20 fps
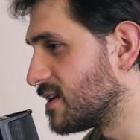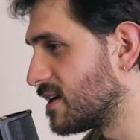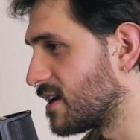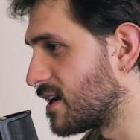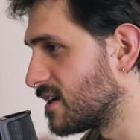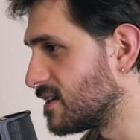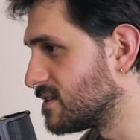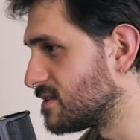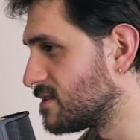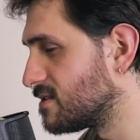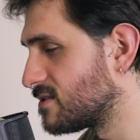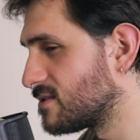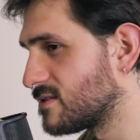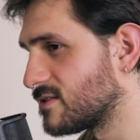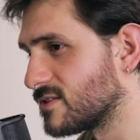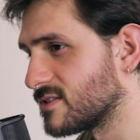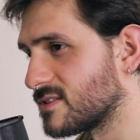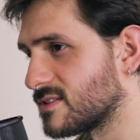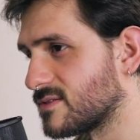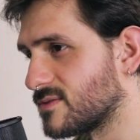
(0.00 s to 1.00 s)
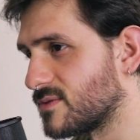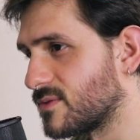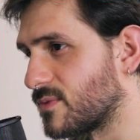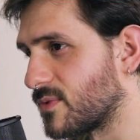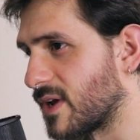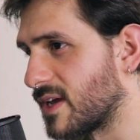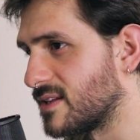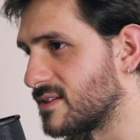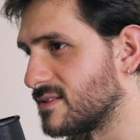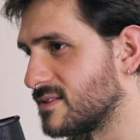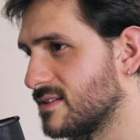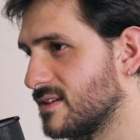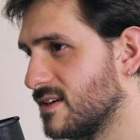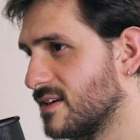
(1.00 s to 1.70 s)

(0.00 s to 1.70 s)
and I just ran